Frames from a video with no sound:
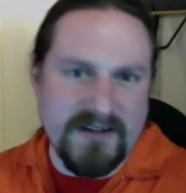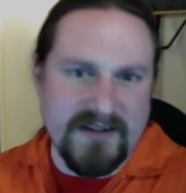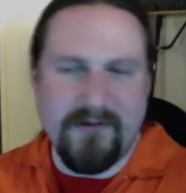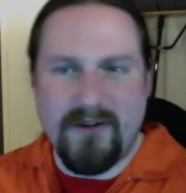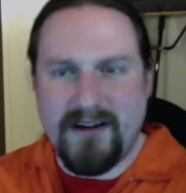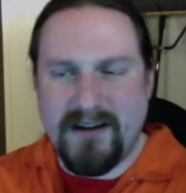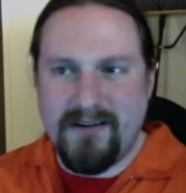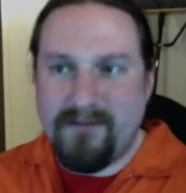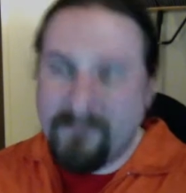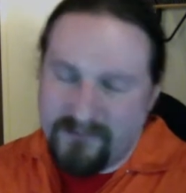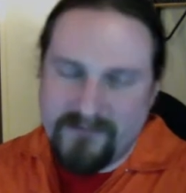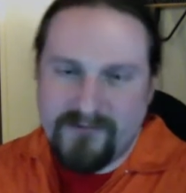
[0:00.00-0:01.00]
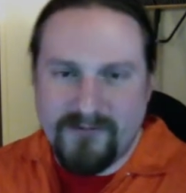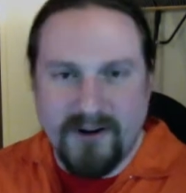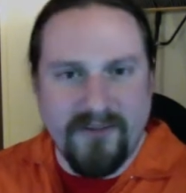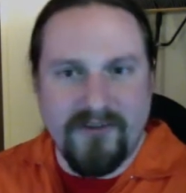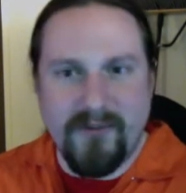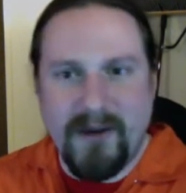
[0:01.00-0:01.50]
we can see right here,
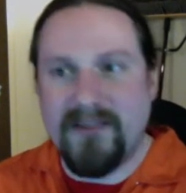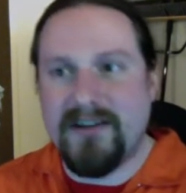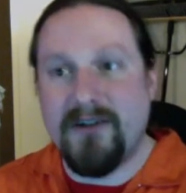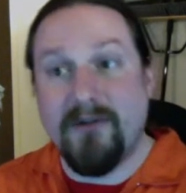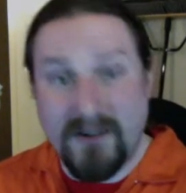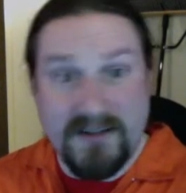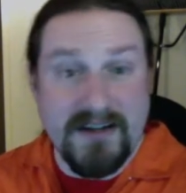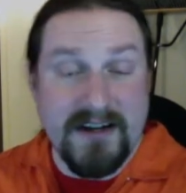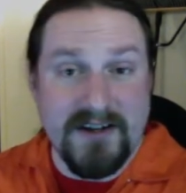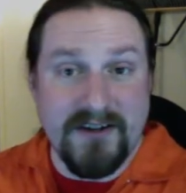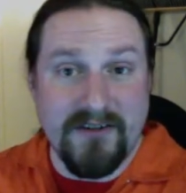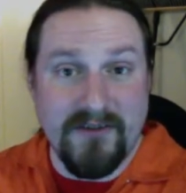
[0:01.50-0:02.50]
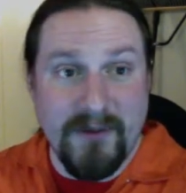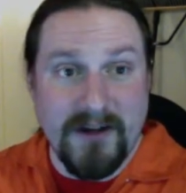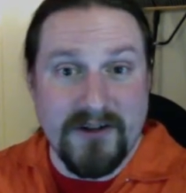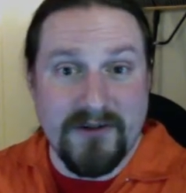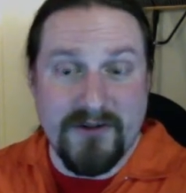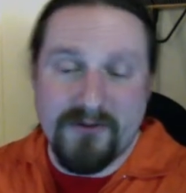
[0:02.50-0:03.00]
right off the bat, the orientation of the
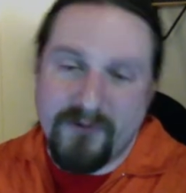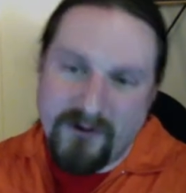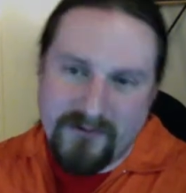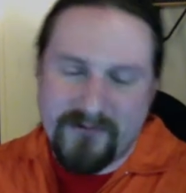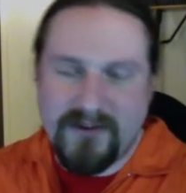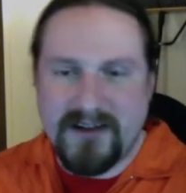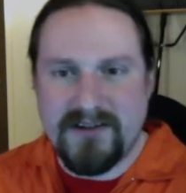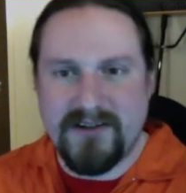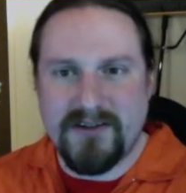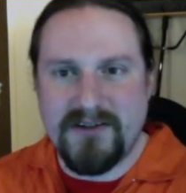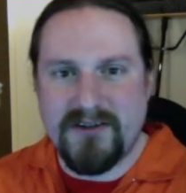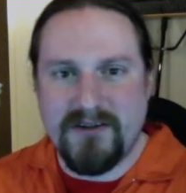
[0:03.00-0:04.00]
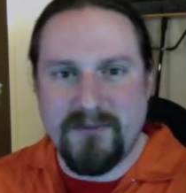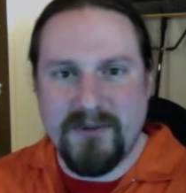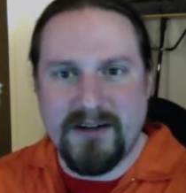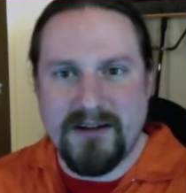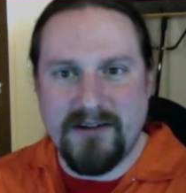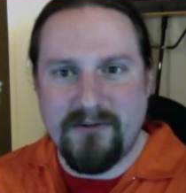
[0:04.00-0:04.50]
picture is wrong. That's not such a
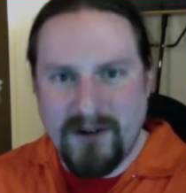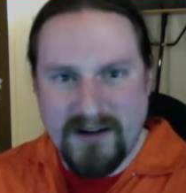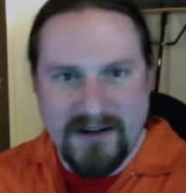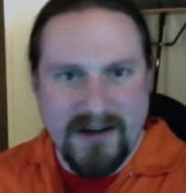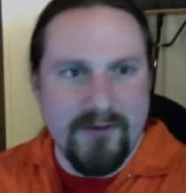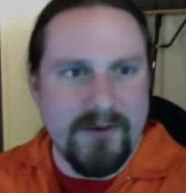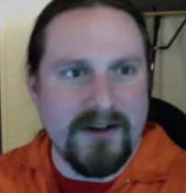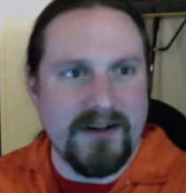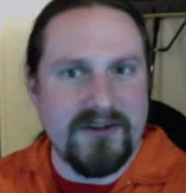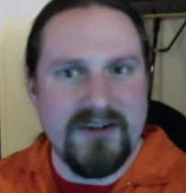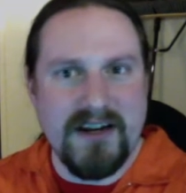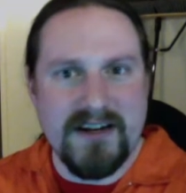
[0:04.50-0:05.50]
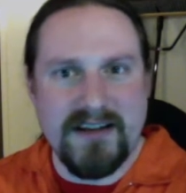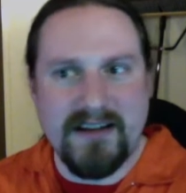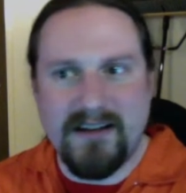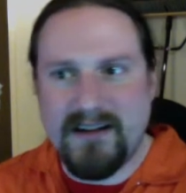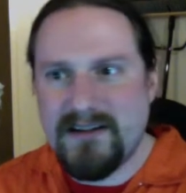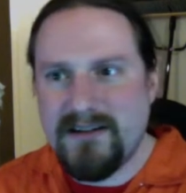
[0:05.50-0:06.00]
big deal right now. We can change
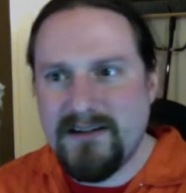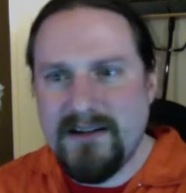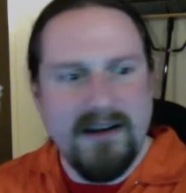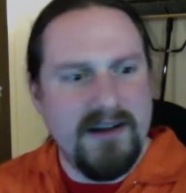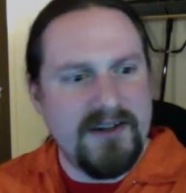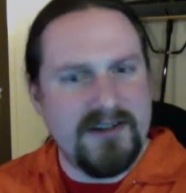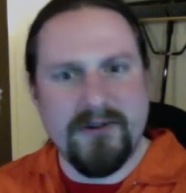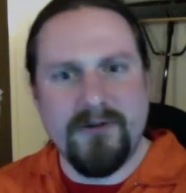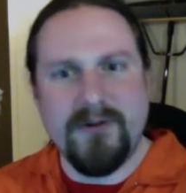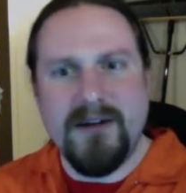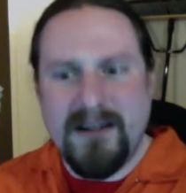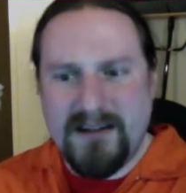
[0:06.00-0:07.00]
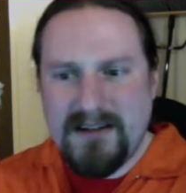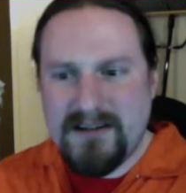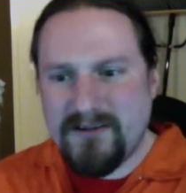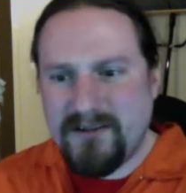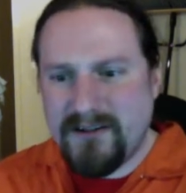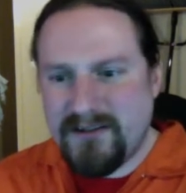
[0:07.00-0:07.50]
that later. So
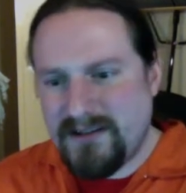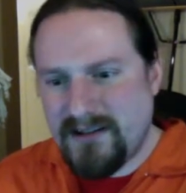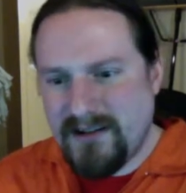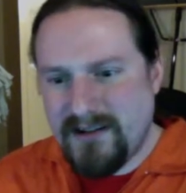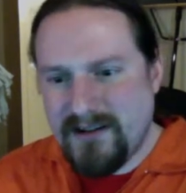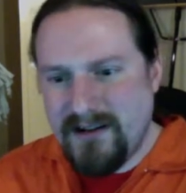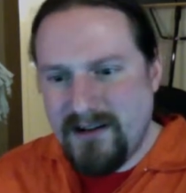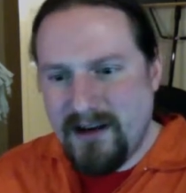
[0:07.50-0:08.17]
let's look at